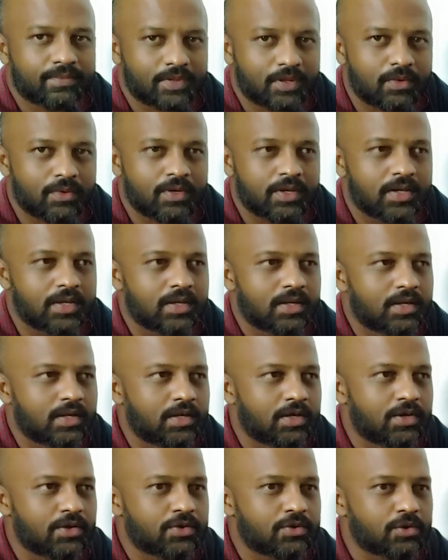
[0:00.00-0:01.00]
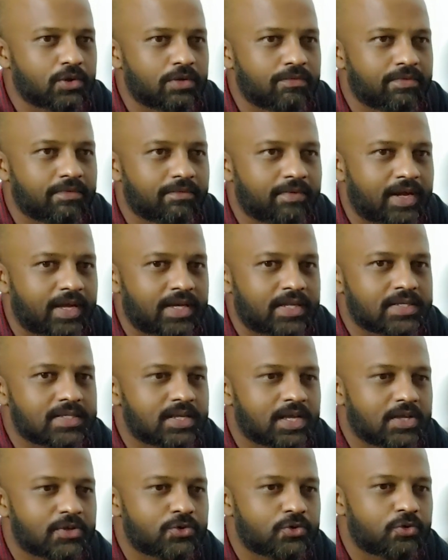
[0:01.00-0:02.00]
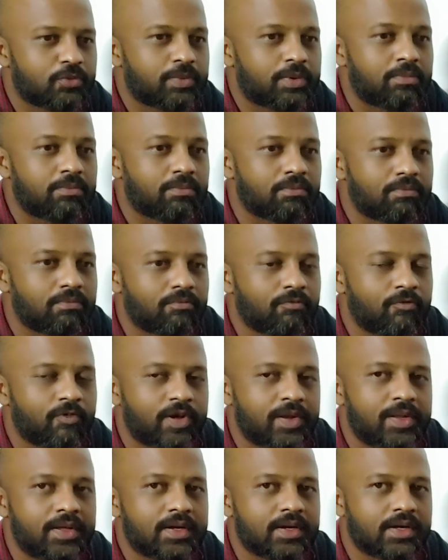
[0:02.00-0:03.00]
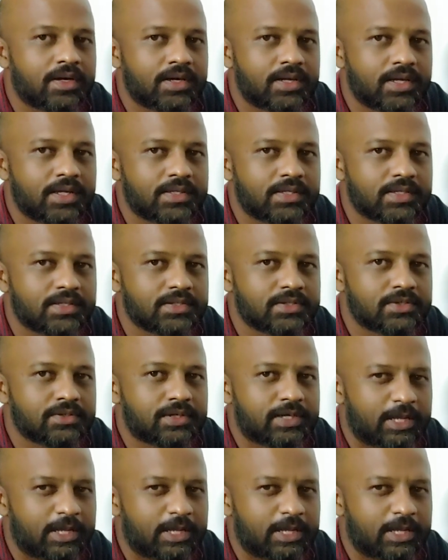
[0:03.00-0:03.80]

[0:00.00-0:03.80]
Okay, so if a virus has to be very contagious,